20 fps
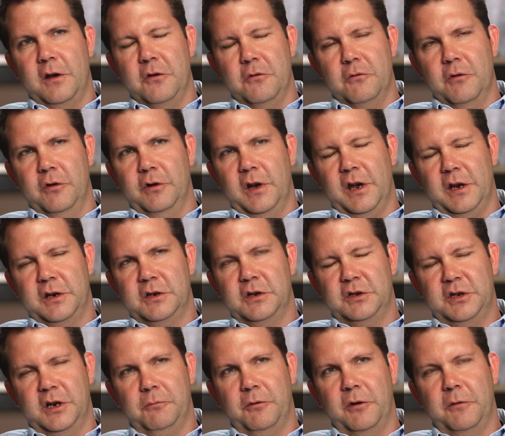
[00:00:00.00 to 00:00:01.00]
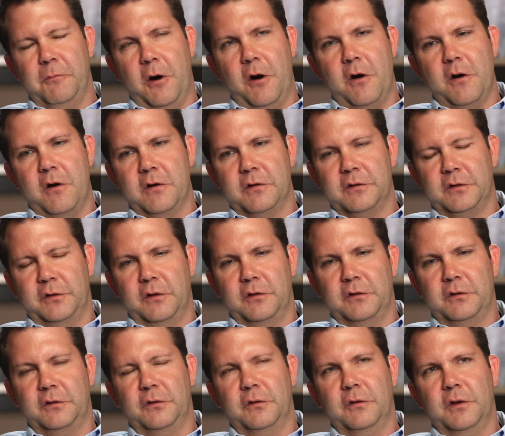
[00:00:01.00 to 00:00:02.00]
new relationship with partners
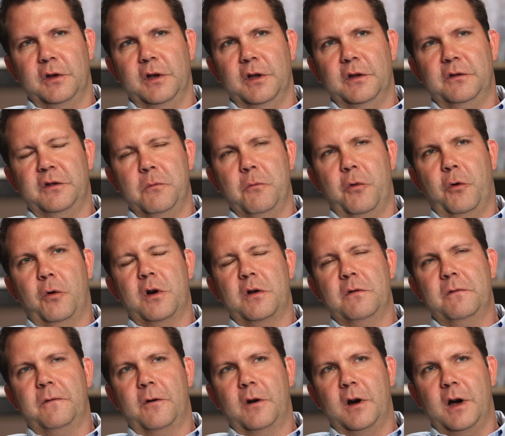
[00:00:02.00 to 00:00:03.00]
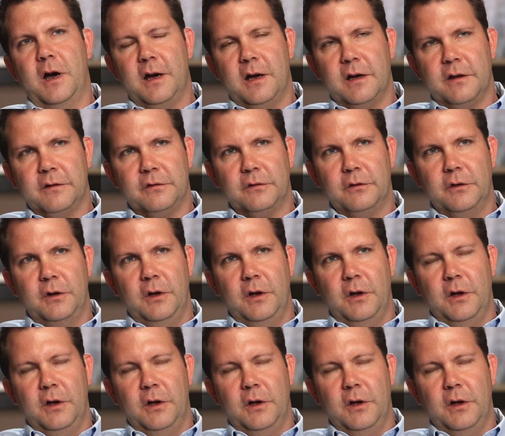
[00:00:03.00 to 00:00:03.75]
is it's important for us,